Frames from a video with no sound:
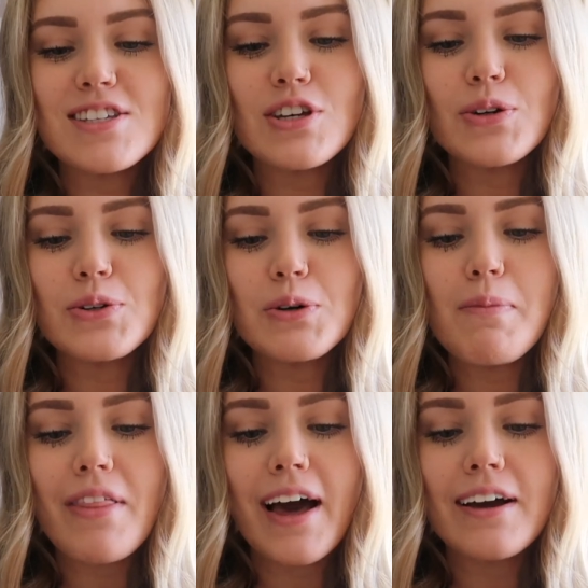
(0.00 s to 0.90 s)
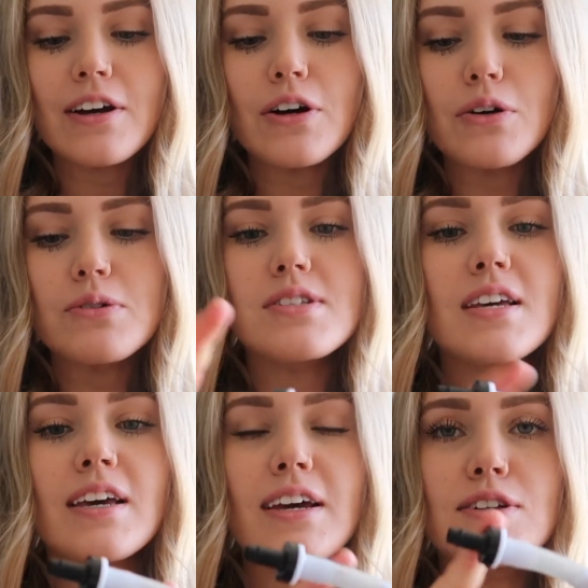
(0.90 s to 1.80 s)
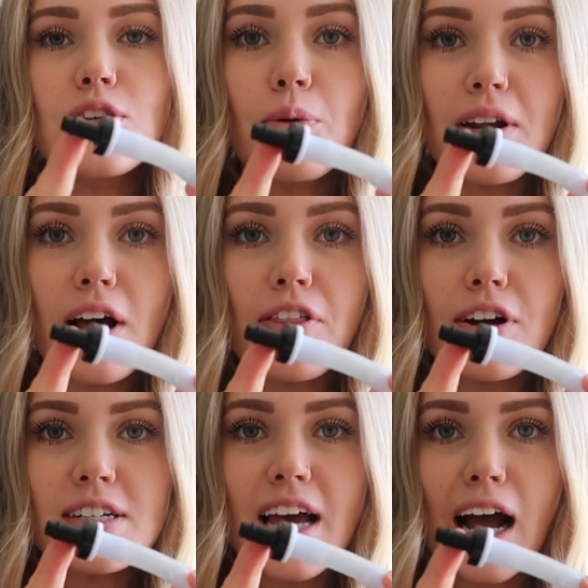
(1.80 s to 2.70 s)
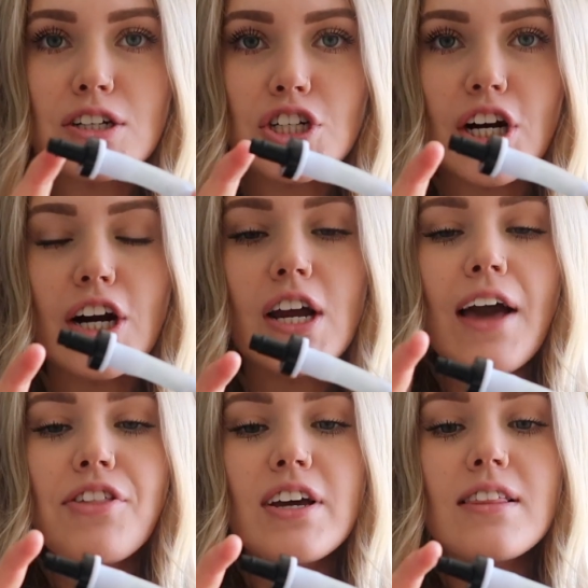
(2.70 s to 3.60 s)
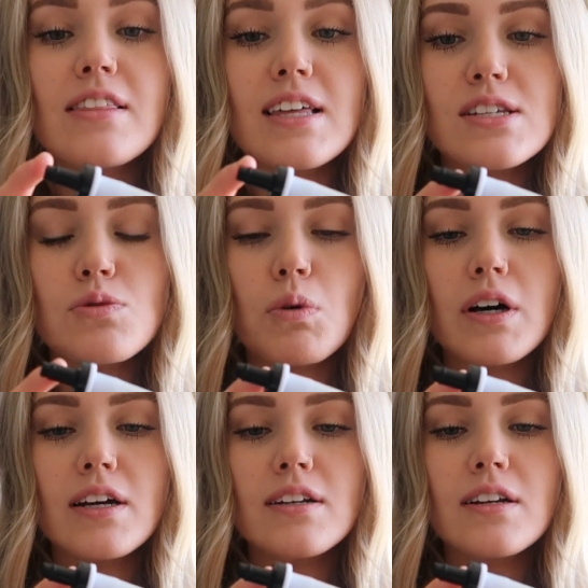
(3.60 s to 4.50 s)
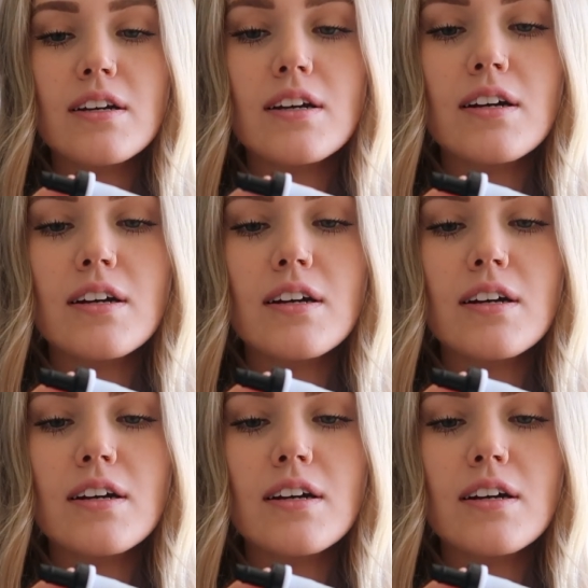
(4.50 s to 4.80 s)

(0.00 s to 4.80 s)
A tube that goes into another attacher. I think this one,